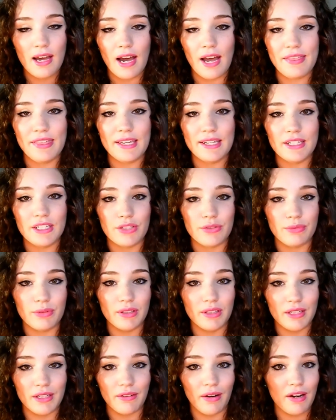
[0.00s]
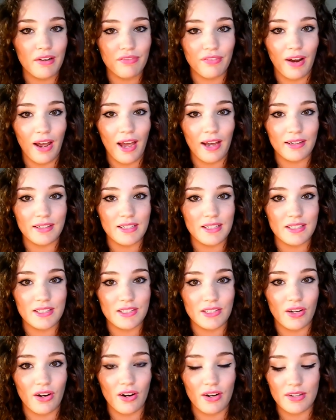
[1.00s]
I think it's really great for acne
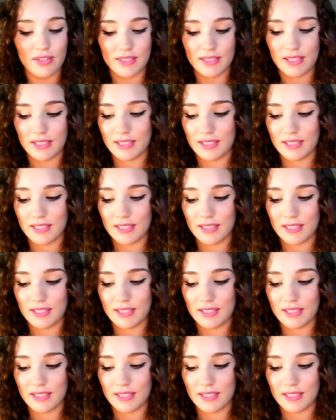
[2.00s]
scars.